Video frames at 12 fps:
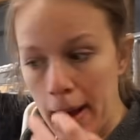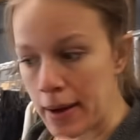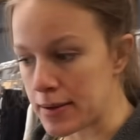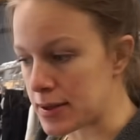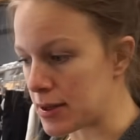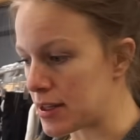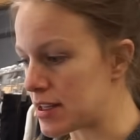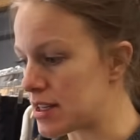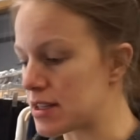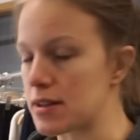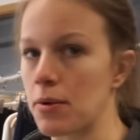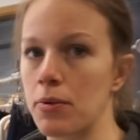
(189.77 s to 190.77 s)
Um, so this
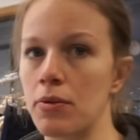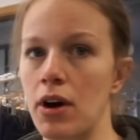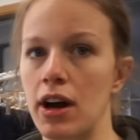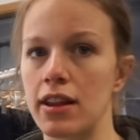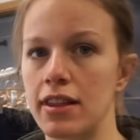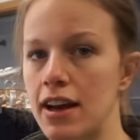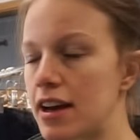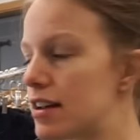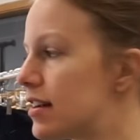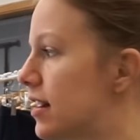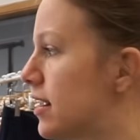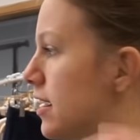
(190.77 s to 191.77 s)
is the one that
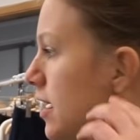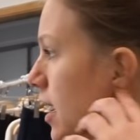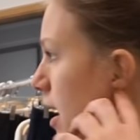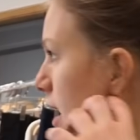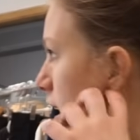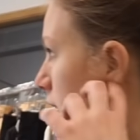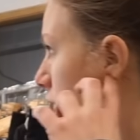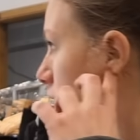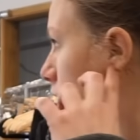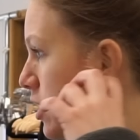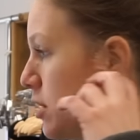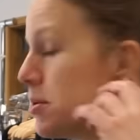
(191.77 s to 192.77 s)
I
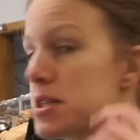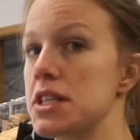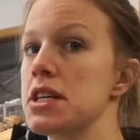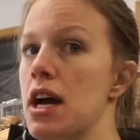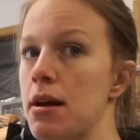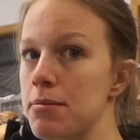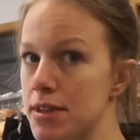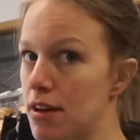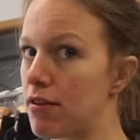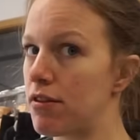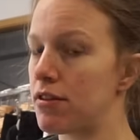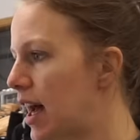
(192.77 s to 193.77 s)
use in times
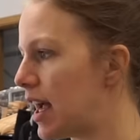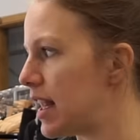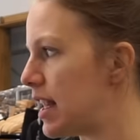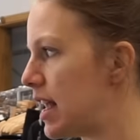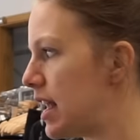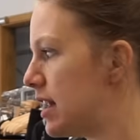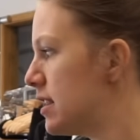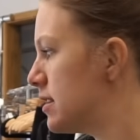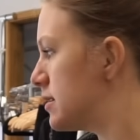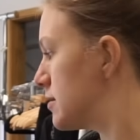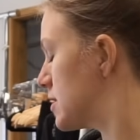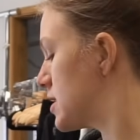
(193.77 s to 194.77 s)
of high need,
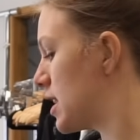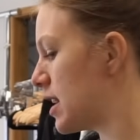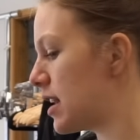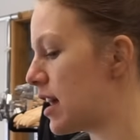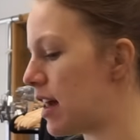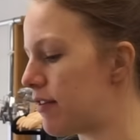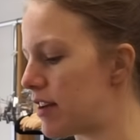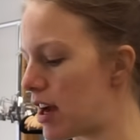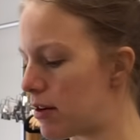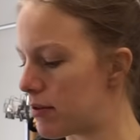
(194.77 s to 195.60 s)
which I have now.